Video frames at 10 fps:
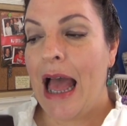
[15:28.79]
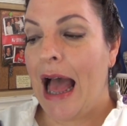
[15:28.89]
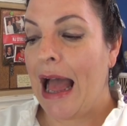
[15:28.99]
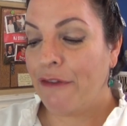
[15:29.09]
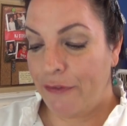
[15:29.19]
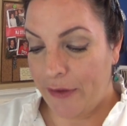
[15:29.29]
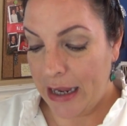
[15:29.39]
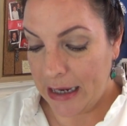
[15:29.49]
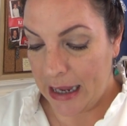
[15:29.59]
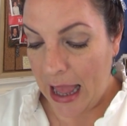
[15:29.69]
I
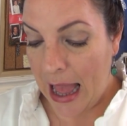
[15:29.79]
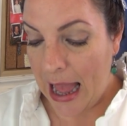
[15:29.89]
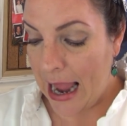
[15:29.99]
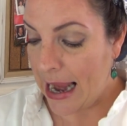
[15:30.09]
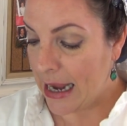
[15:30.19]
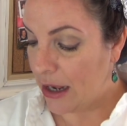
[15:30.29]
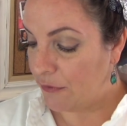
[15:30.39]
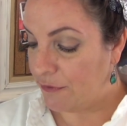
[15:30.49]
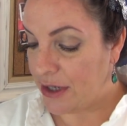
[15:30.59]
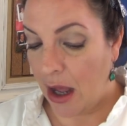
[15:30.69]
think I
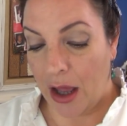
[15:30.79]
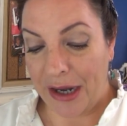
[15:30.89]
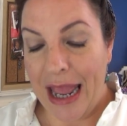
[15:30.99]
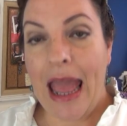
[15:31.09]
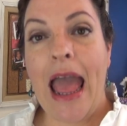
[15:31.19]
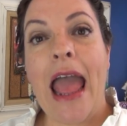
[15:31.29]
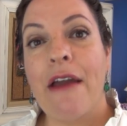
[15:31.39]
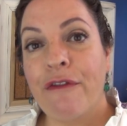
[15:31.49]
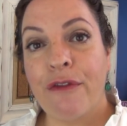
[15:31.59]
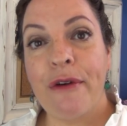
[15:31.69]
done
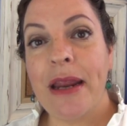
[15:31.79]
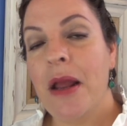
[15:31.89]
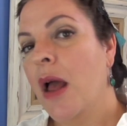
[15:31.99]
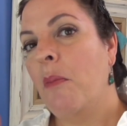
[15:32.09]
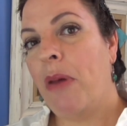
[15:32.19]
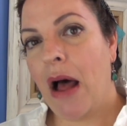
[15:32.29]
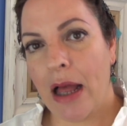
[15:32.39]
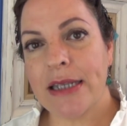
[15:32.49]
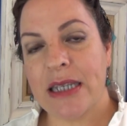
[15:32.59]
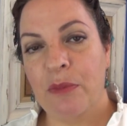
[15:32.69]
every
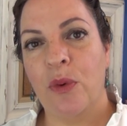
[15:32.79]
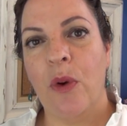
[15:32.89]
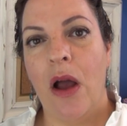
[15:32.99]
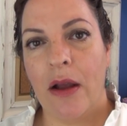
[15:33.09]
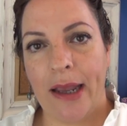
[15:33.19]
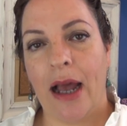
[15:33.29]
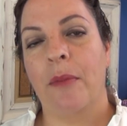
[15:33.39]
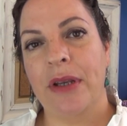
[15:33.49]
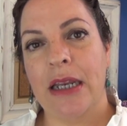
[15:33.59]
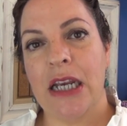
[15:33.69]
possible
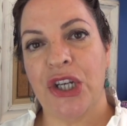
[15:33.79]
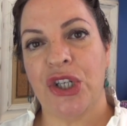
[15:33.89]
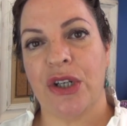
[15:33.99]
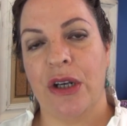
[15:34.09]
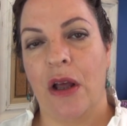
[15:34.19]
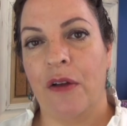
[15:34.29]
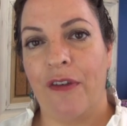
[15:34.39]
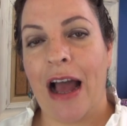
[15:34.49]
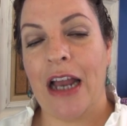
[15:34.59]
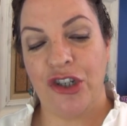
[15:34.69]
combination
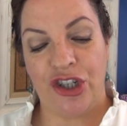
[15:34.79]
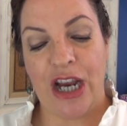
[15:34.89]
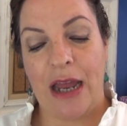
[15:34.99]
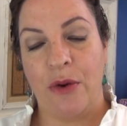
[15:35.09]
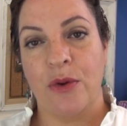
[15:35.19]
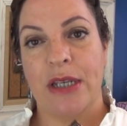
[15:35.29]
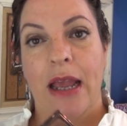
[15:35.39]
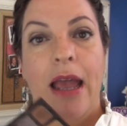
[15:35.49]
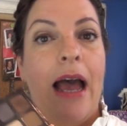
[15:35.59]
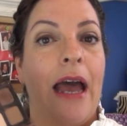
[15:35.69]
of eyeshadows
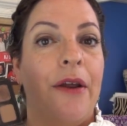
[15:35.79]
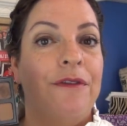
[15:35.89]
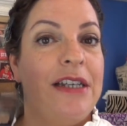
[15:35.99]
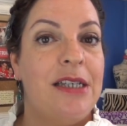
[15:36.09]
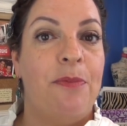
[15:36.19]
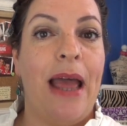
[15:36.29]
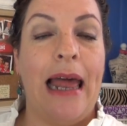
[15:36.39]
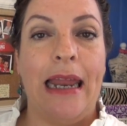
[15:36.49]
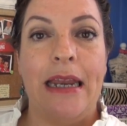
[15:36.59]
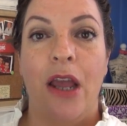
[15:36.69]
out of this
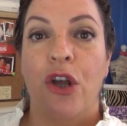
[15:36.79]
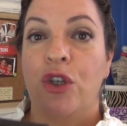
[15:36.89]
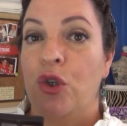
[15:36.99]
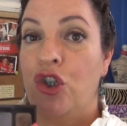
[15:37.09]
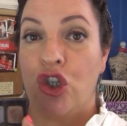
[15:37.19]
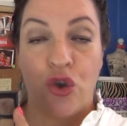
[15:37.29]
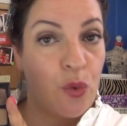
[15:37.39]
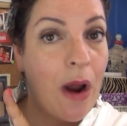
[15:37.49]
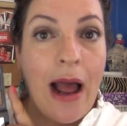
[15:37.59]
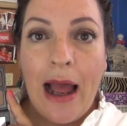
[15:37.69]
palette to
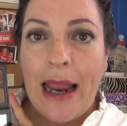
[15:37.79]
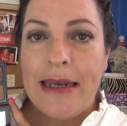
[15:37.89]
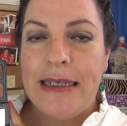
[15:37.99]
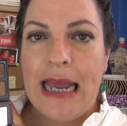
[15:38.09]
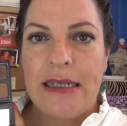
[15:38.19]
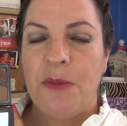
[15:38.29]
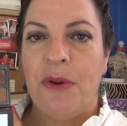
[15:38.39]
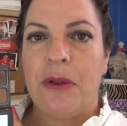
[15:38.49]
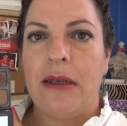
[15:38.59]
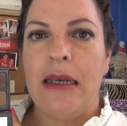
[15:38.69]
try
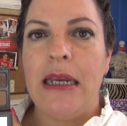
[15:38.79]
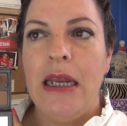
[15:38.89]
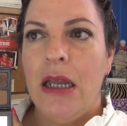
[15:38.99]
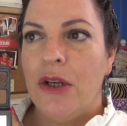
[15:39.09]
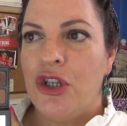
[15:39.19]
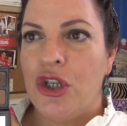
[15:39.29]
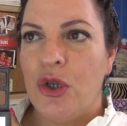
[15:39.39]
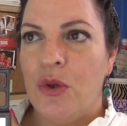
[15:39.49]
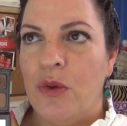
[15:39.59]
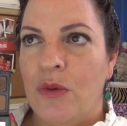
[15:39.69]
desperately
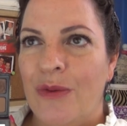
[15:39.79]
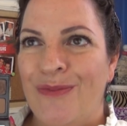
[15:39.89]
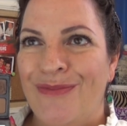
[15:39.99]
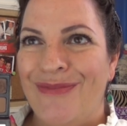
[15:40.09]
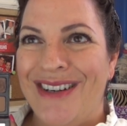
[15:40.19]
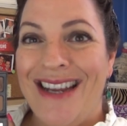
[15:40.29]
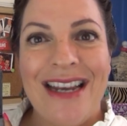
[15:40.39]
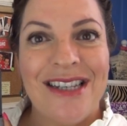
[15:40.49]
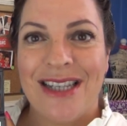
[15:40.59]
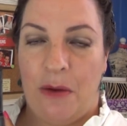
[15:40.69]
to
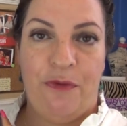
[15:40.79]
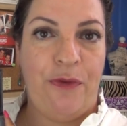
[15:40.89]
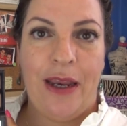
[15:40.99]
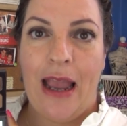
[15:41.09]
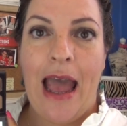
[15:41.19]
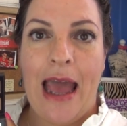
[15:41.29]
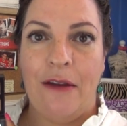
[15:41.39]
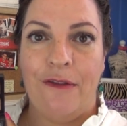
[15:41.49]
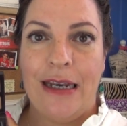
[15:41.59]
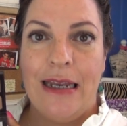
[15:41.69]
get something out
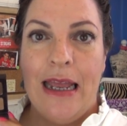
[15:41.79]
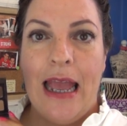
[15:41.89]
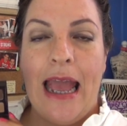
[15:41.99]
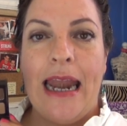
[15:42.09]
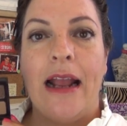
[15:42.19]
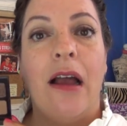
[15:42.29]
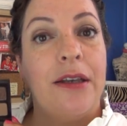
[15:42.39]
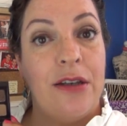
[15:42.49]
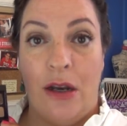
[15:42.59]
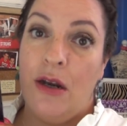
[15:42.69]
of it, and I
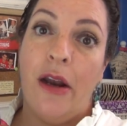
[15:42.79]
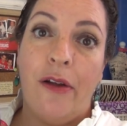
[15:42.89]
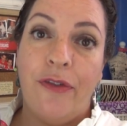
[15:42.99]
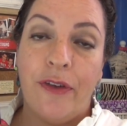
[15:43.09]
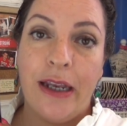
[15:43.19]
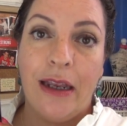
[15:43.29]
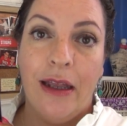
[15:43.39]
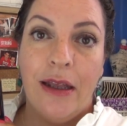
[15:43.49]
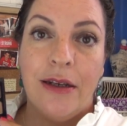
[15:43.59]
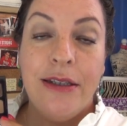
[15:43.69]
got nothing.
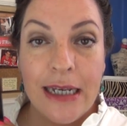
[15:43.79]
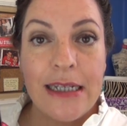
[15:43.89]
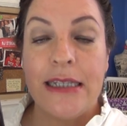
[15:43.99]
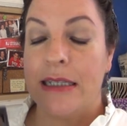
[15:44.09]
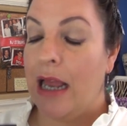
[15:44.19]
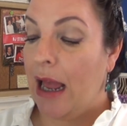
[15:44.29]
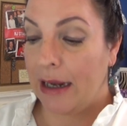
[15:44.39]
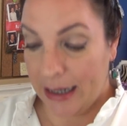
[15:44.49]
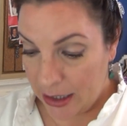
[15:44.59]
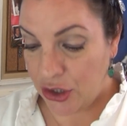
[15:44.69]
This, I
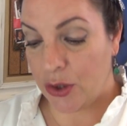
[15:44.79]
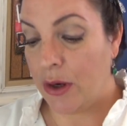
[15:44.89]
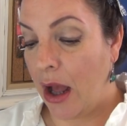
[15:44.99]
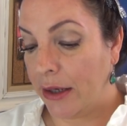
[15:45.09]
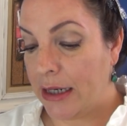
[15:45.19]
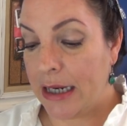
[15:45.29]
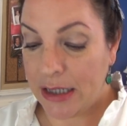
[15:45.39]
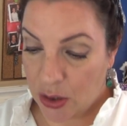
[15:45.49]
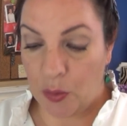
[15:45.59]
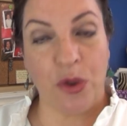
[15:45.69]
kid you not,
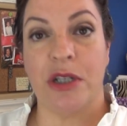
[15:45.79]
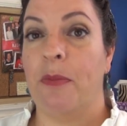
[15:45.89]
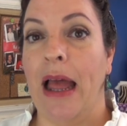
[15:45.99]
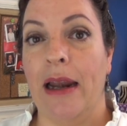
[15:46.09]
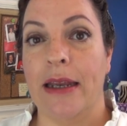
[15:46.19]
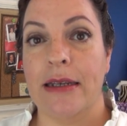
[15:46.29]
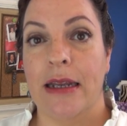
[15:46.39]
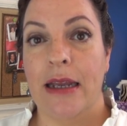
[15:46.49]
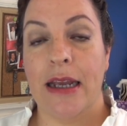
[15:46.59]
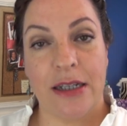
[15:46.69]
is the worst palette.
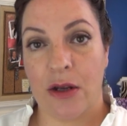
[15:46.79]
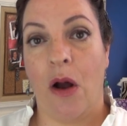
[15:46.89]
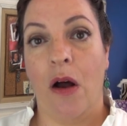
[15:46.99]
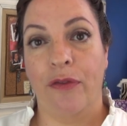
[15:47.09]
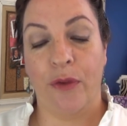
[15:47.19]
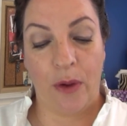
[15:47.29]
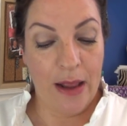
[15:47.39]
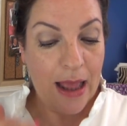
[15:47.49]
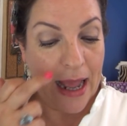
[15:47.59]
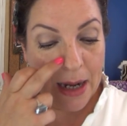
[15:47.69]
It's awful,
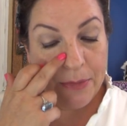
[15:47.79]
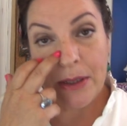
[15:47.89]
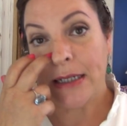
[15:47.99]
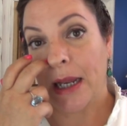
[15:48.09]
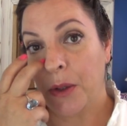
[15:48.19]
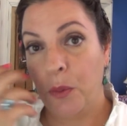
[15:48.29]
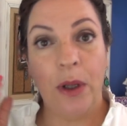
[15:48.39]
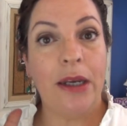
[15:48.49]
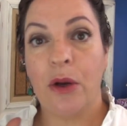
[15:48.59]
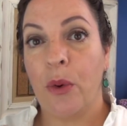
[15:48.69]
and I'm going to tell you
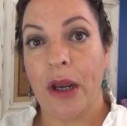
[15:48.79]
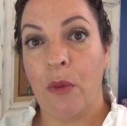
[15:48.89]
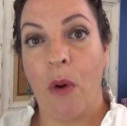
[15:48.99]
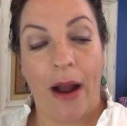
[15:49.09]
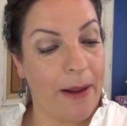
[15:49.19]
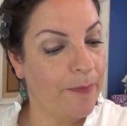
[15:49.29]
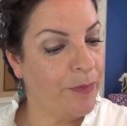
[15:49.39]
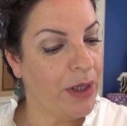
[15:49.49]
really quick why.